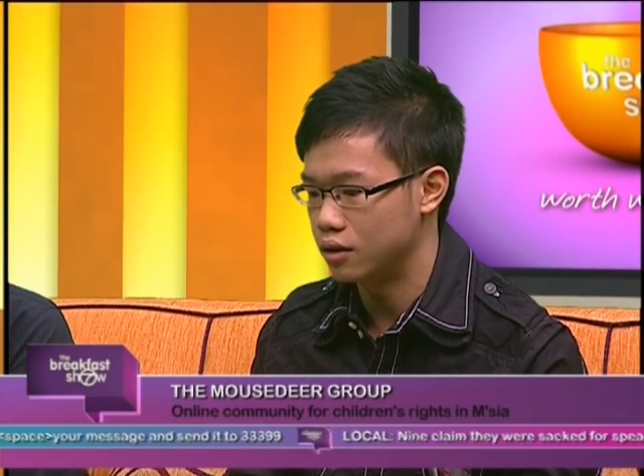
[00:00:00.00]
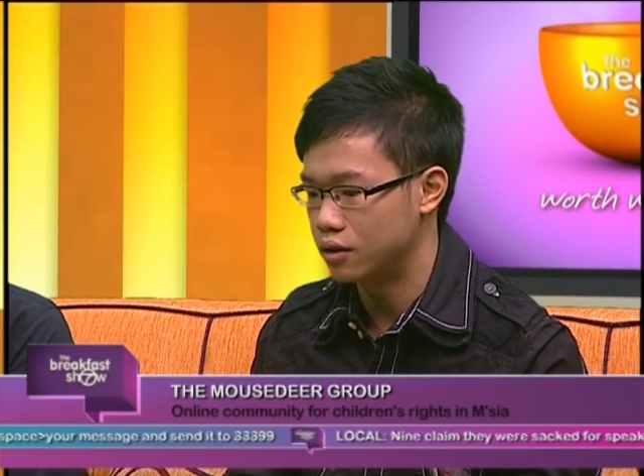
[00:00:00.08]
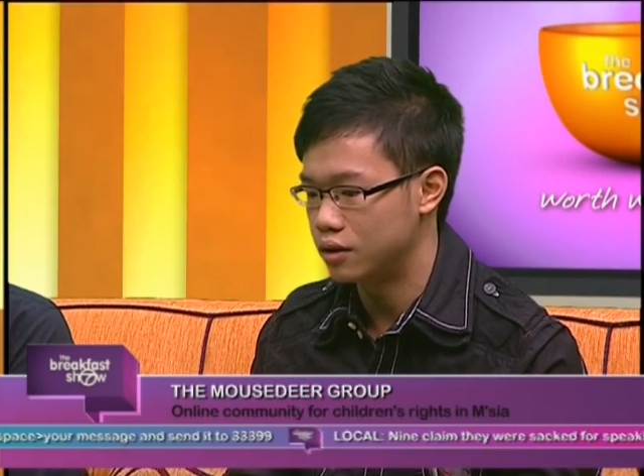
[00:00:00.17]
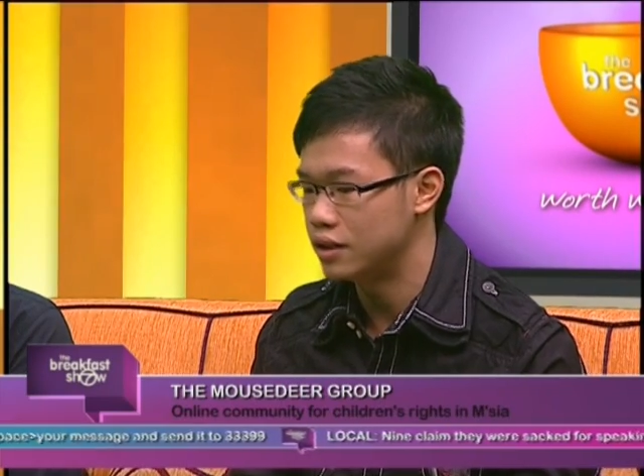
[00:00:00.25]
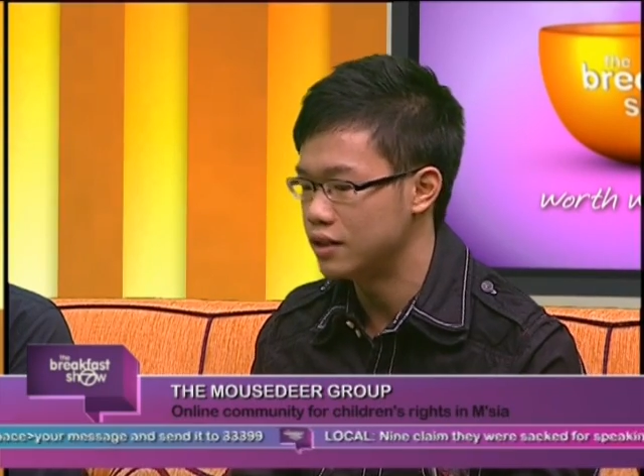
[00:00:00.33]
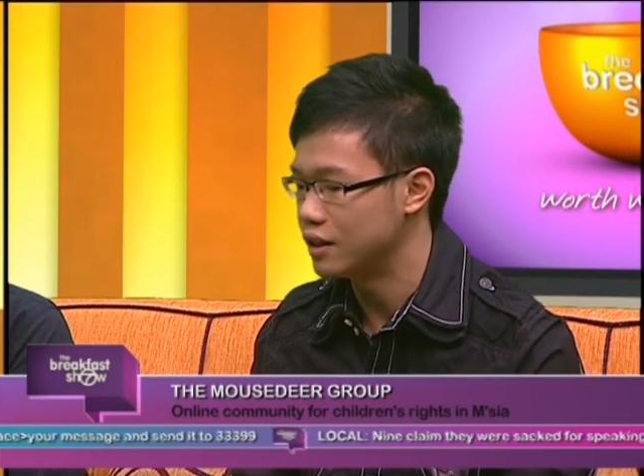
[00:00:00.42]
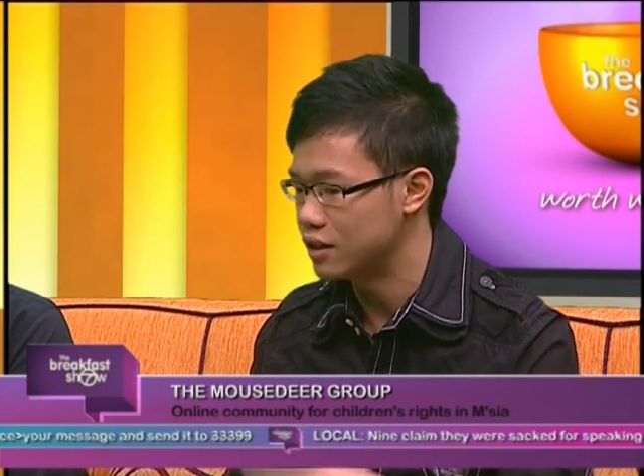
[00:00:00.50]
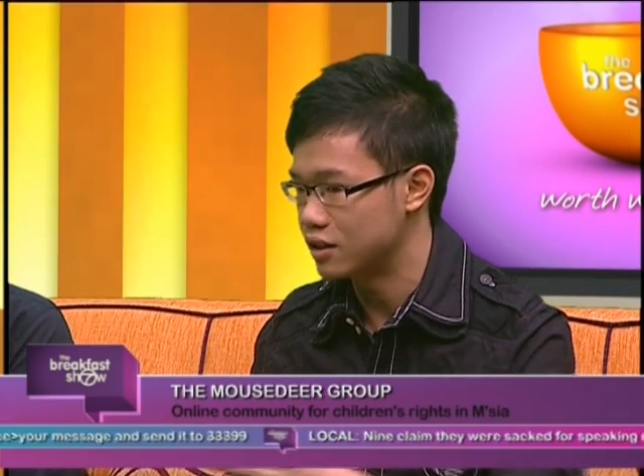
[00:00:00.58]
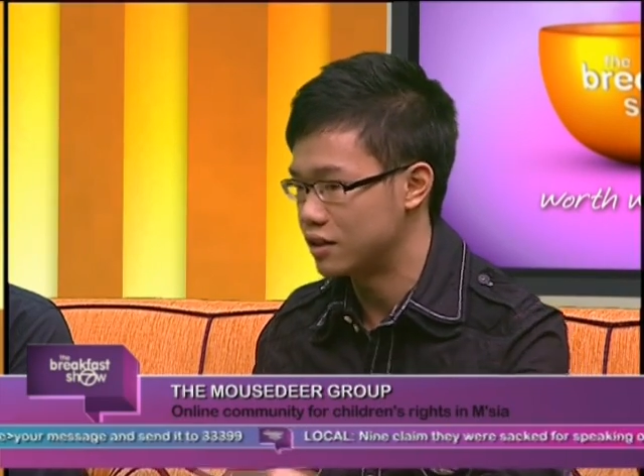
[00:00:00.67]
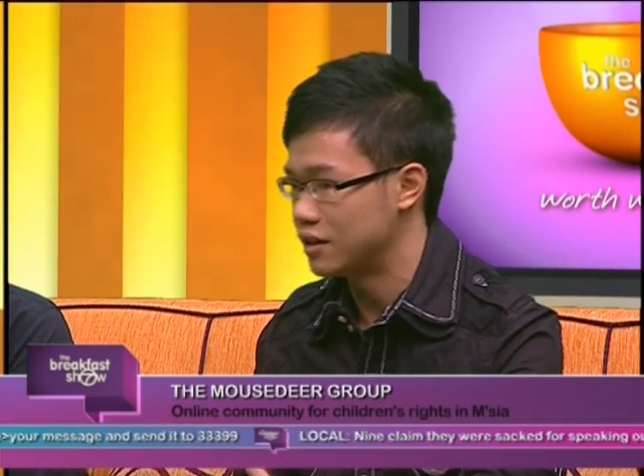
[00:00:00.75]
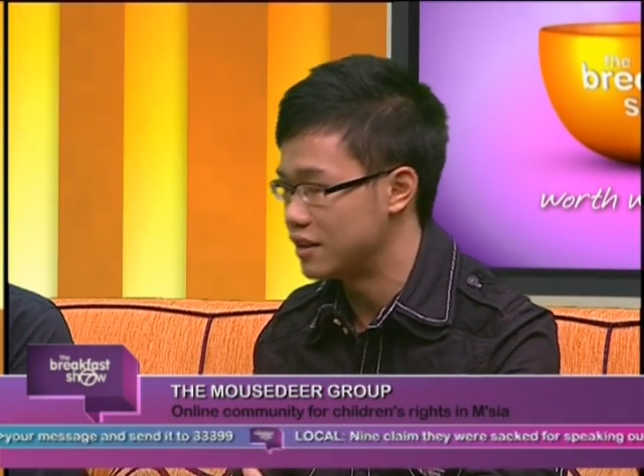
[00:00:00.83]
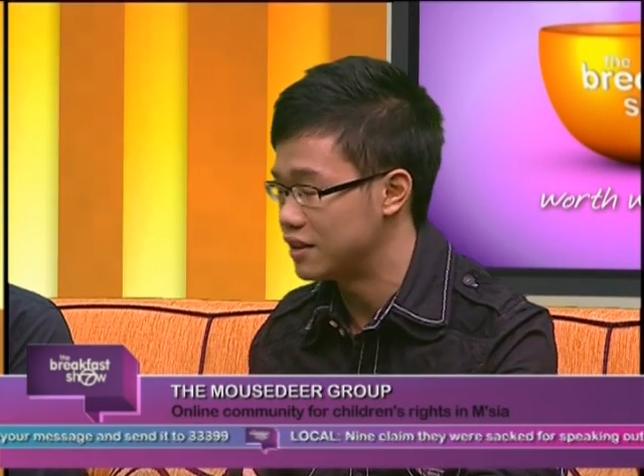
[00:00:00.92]

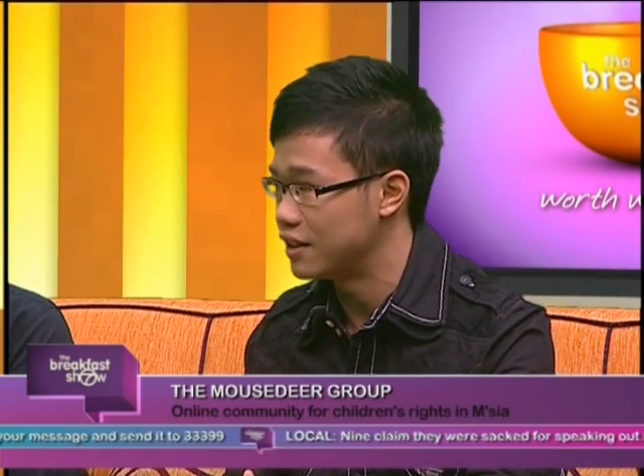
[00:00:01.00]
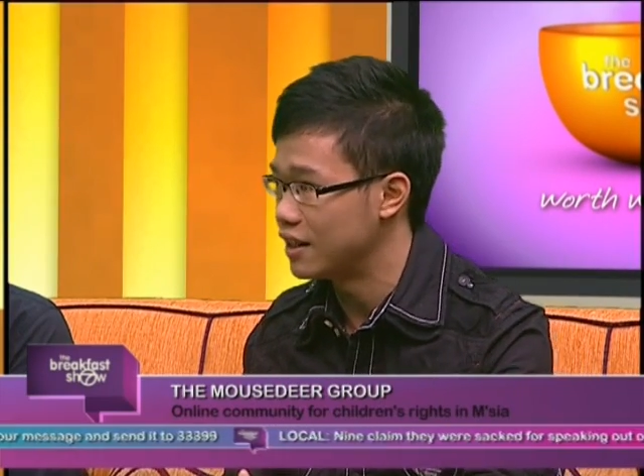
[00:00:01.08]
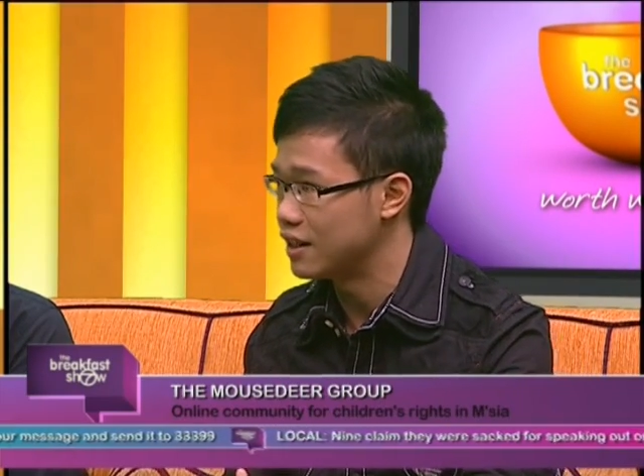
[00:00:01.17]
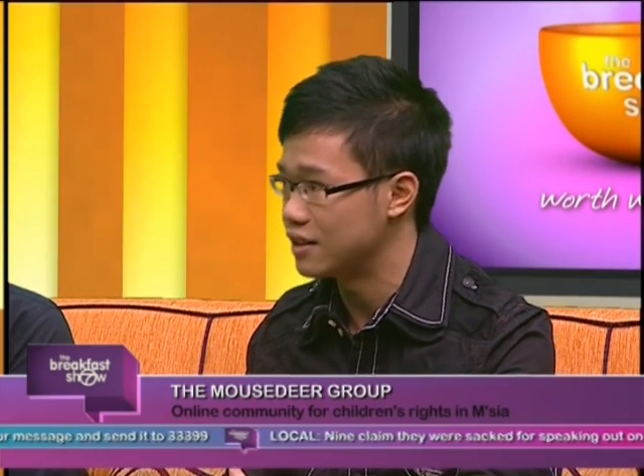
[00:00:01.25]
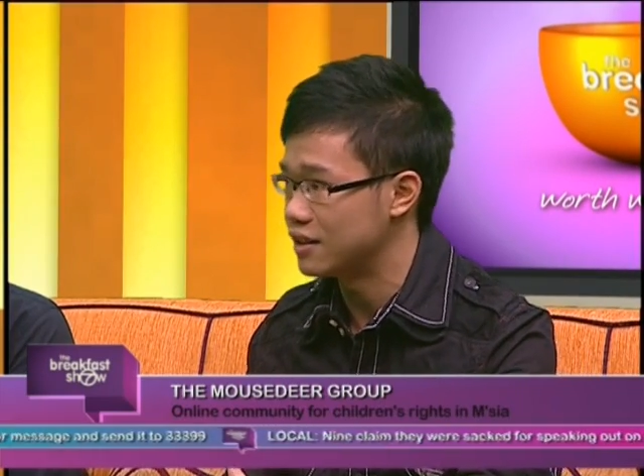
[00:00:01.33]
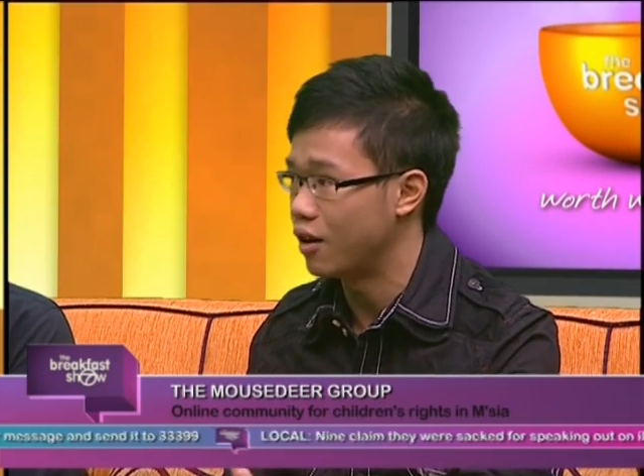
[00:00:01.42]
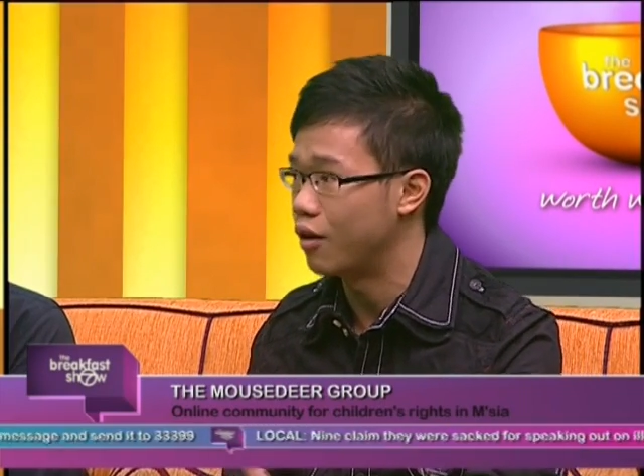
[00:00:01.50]
teenagers these days, they